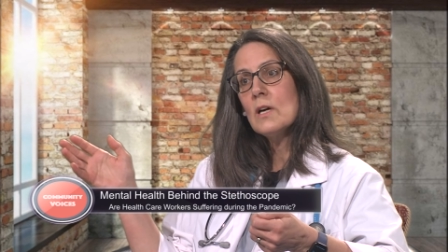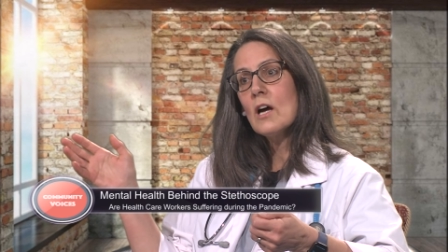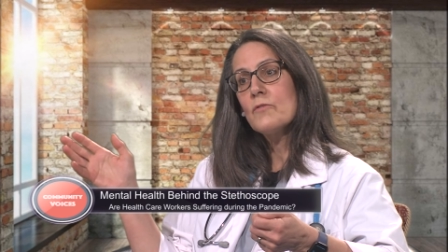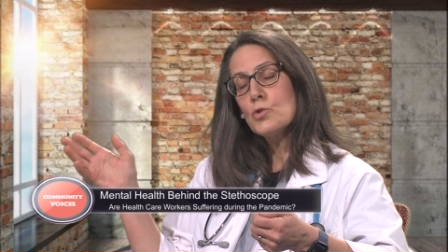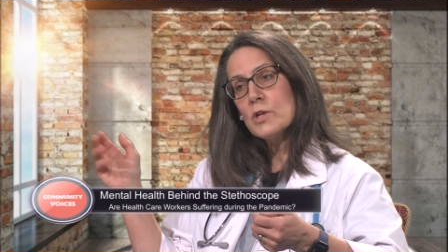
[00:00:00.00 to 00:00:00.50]

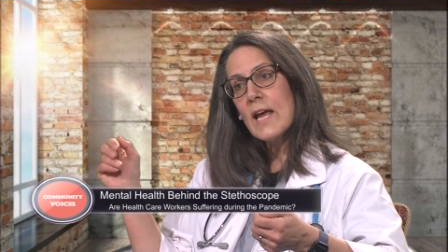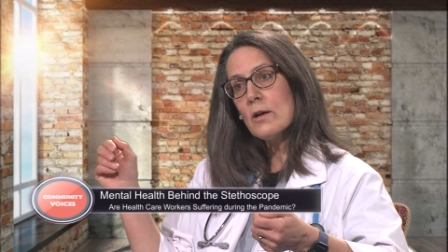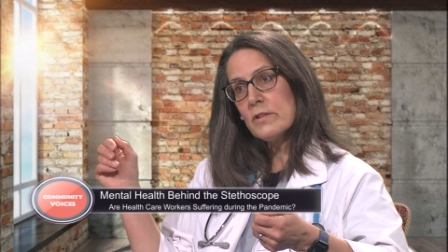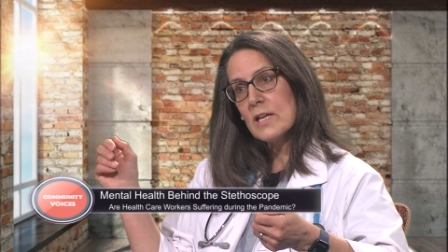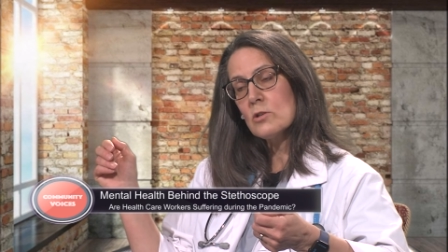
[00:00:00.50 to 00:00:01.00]
of good
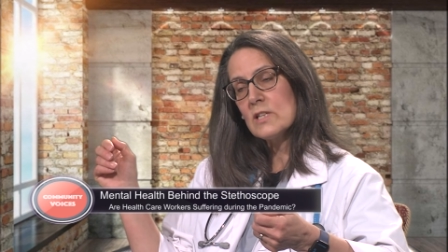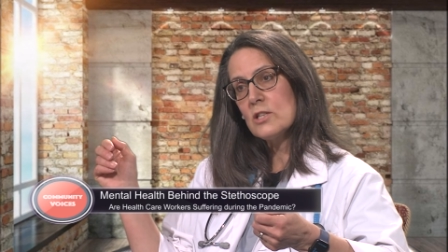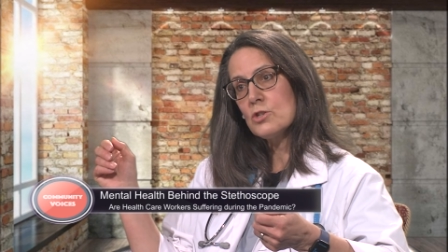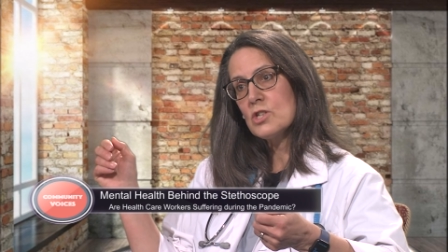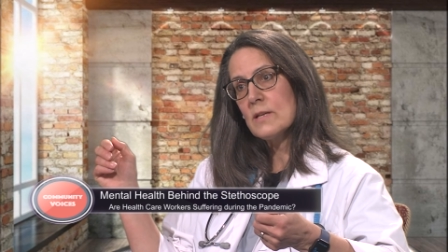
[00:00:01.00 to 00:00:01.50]
healthcare
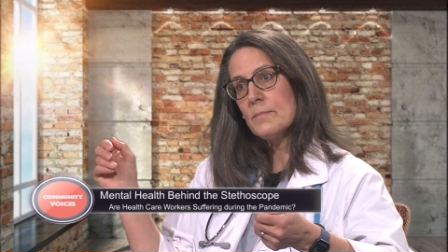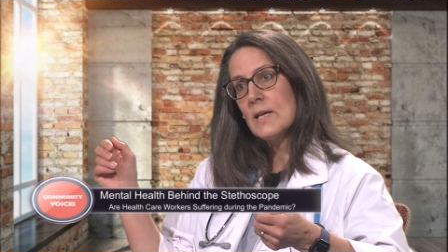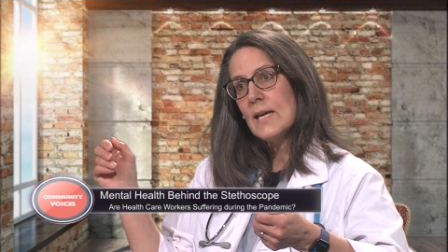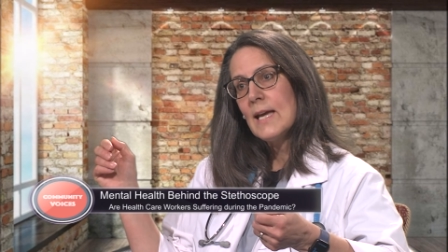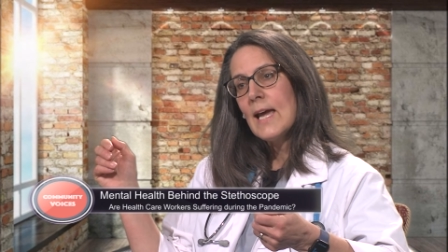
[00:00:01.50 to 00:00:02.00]
leadership,
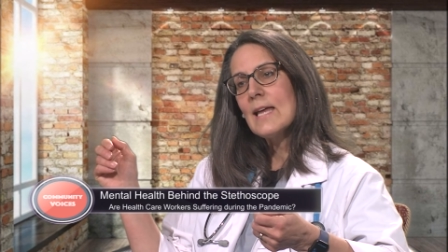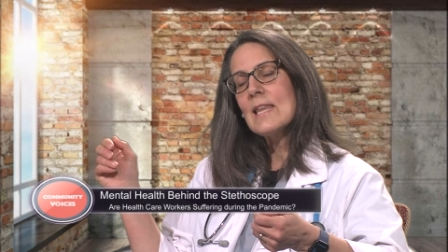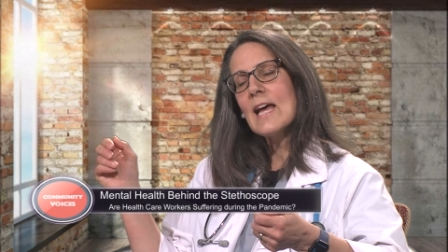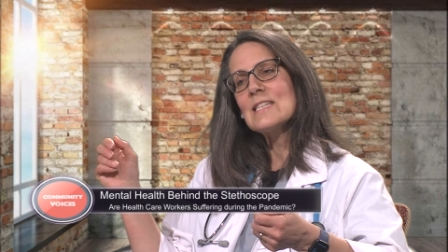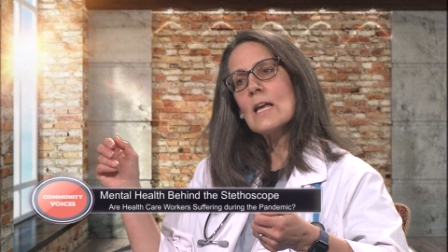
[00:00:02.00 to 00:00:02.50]
and
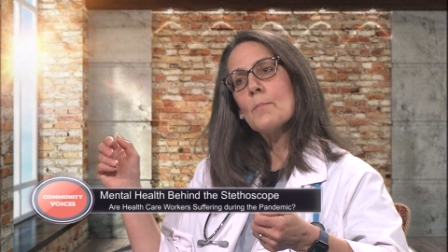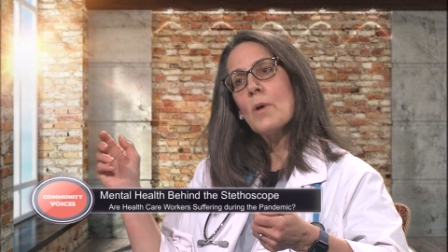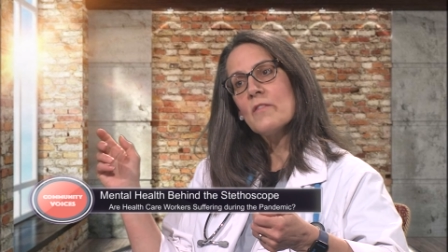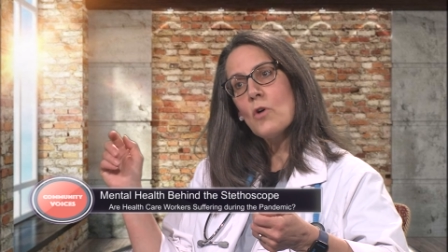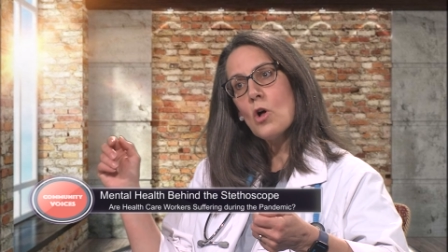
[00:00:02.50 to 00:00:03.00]
that's
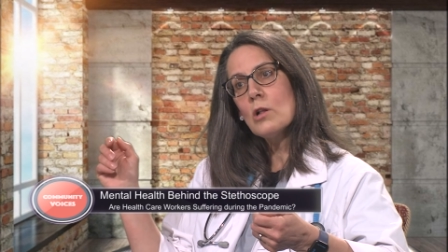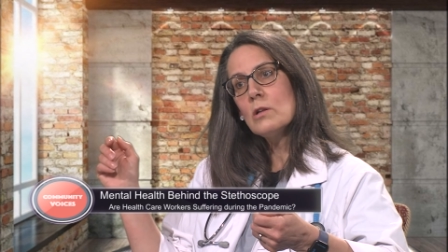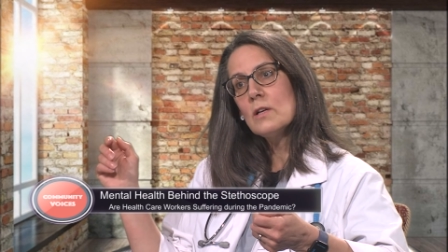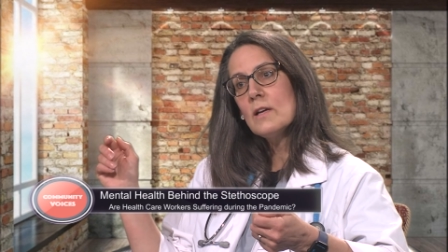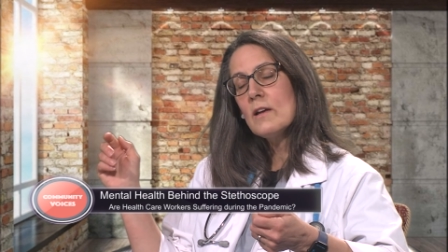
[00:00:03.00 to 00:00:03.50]
above all,
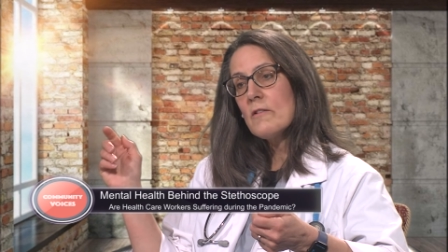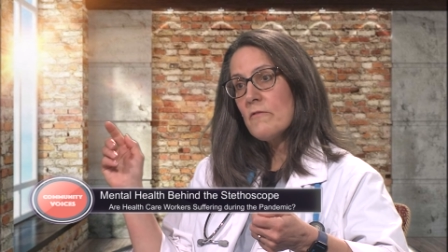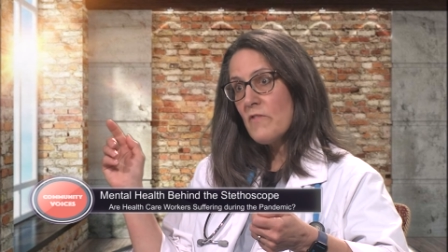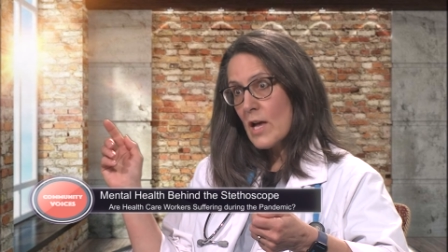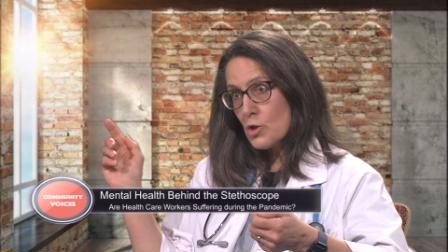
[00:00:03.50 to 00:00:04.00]

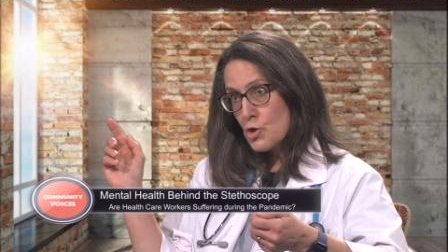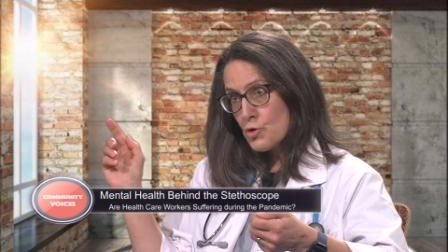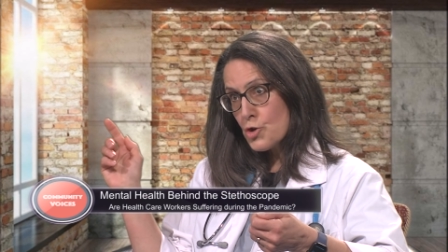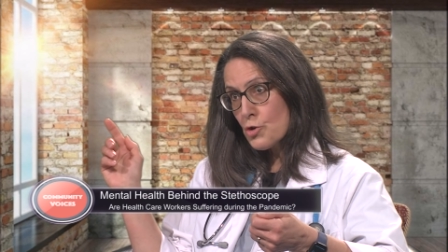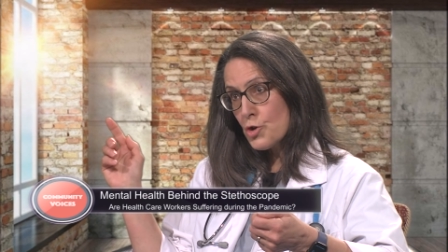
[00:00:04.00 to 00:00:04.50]
value
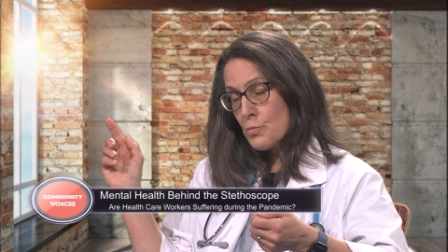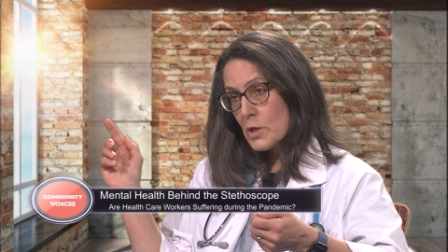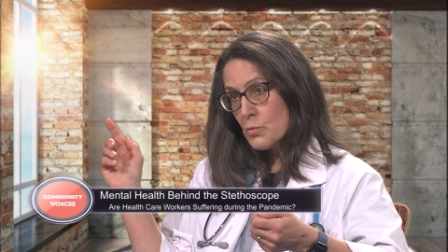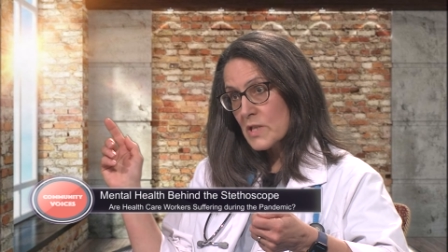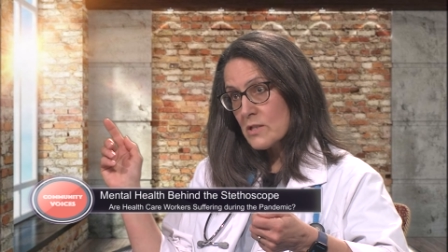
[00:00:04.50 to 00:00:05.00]
your
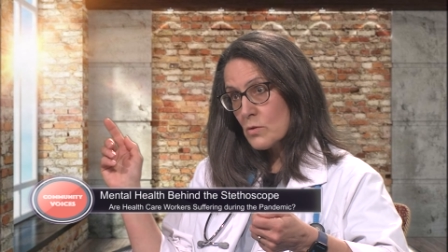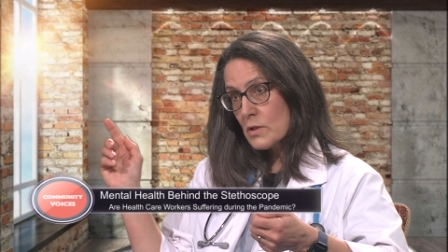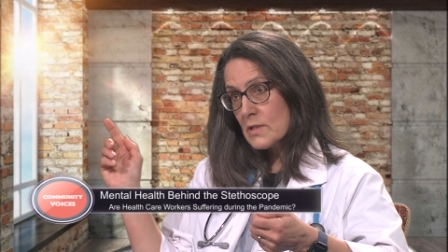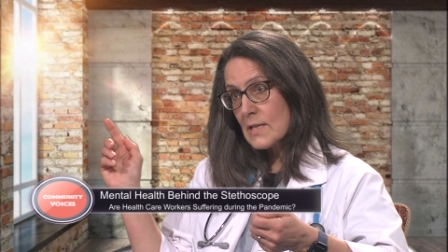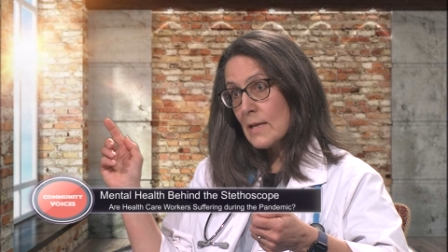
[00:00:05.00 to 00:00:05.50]
human
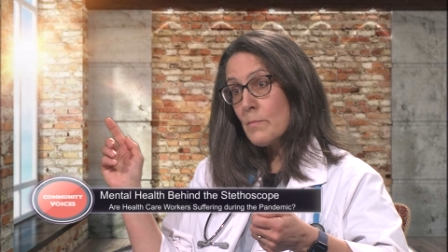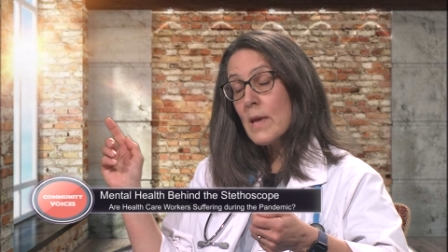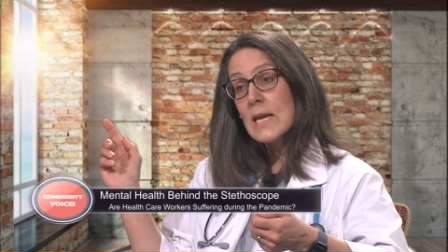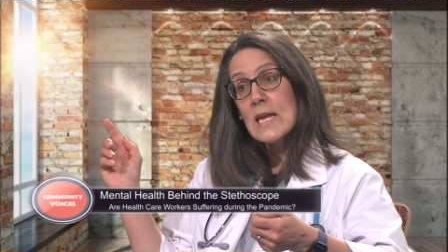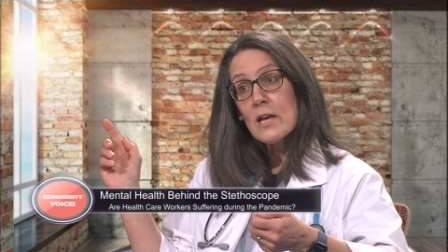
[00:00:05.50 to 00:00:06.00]
resource. And
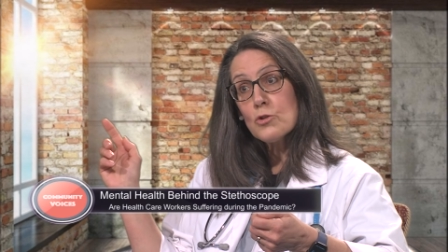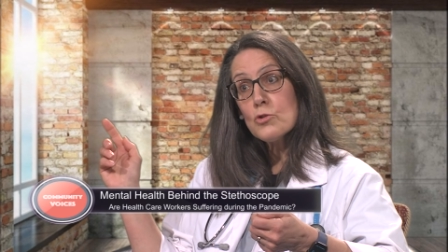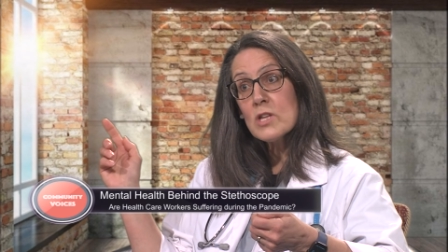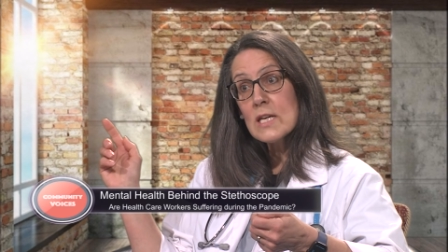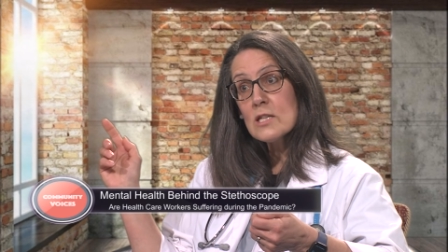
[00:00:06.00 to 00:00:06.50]
many other
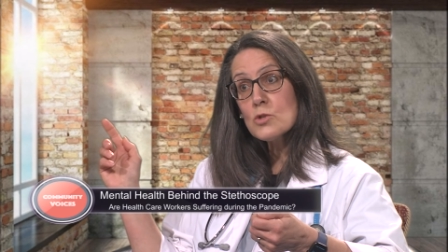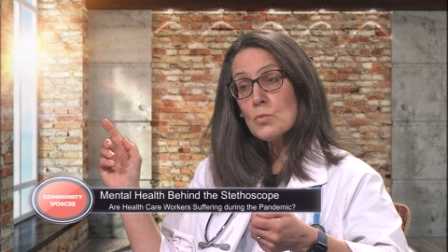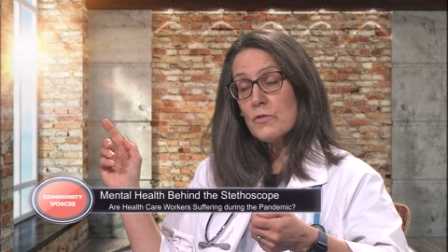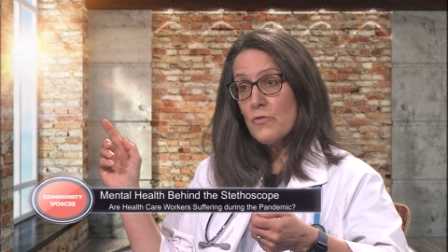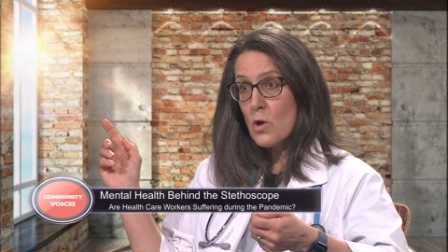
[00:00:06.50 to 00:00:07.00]
things
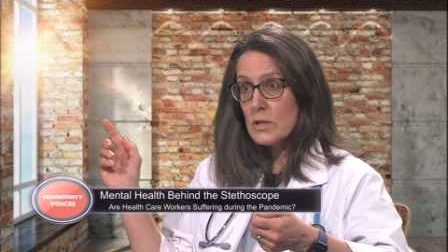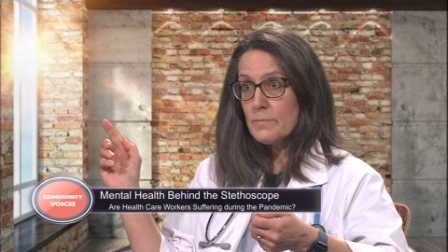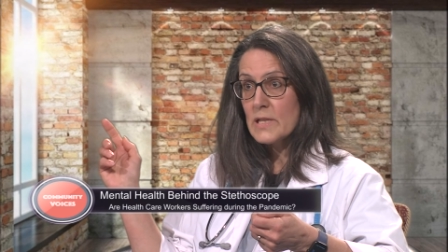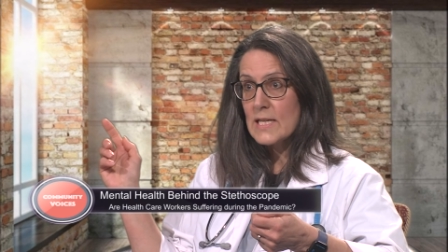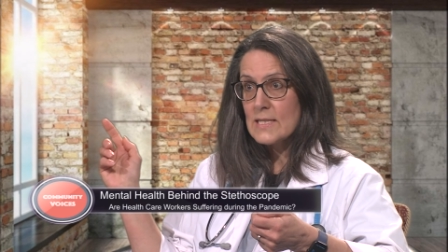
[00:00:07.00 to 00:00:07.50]
will fall
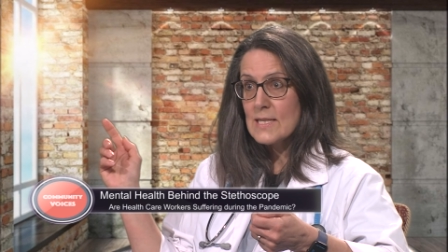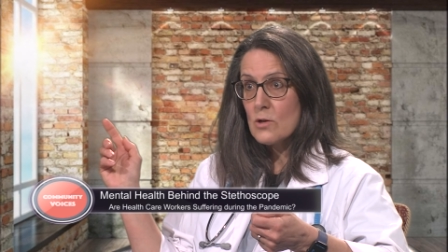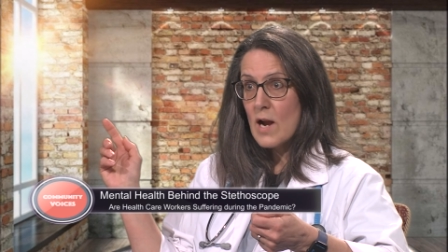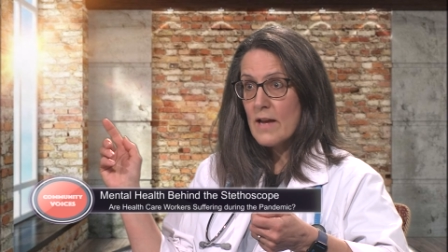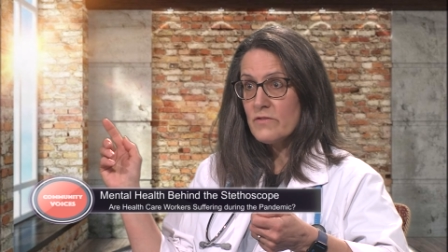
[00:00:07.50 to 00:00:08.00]
in place
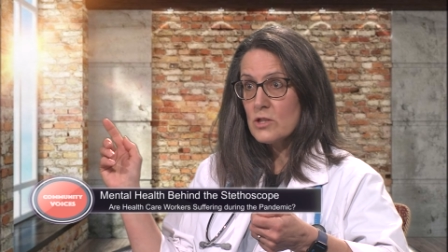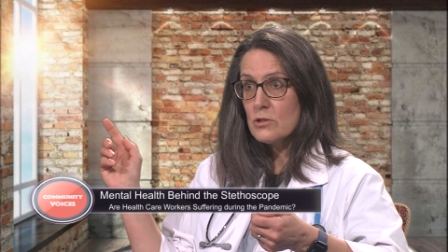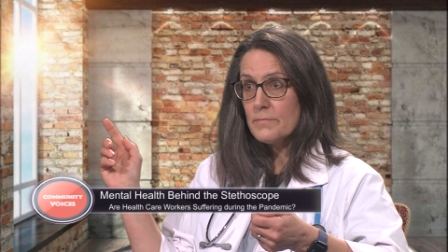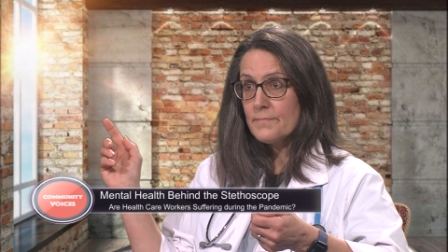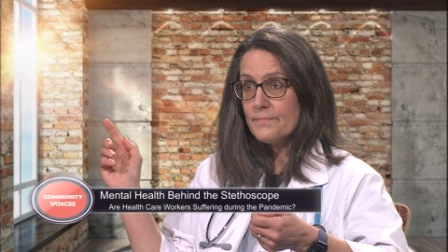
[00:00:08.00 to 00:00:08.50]
thereafter.